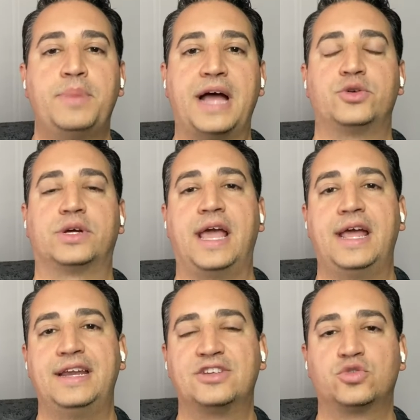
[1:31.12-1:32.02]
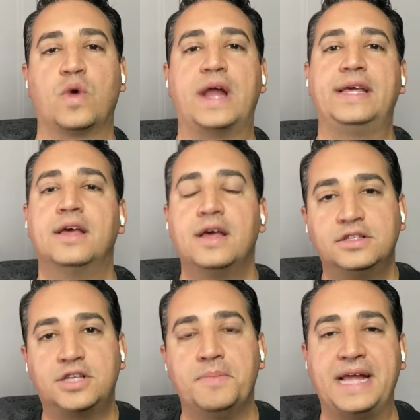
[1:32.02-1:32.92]
Patrick Kane is ready
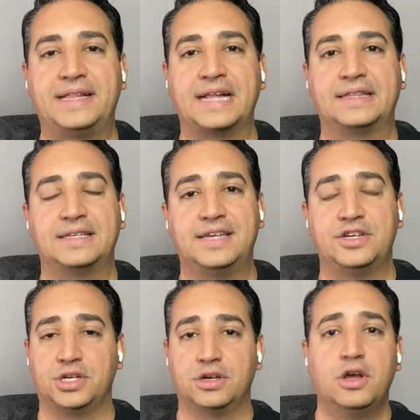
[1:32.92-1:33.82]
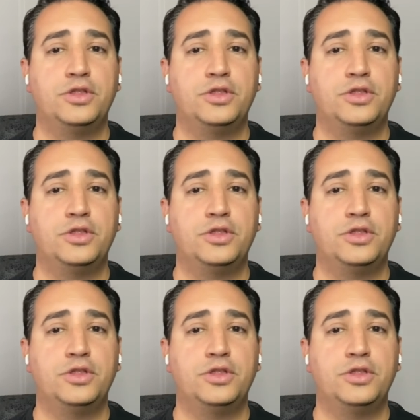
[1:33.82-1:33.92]
to make that decision.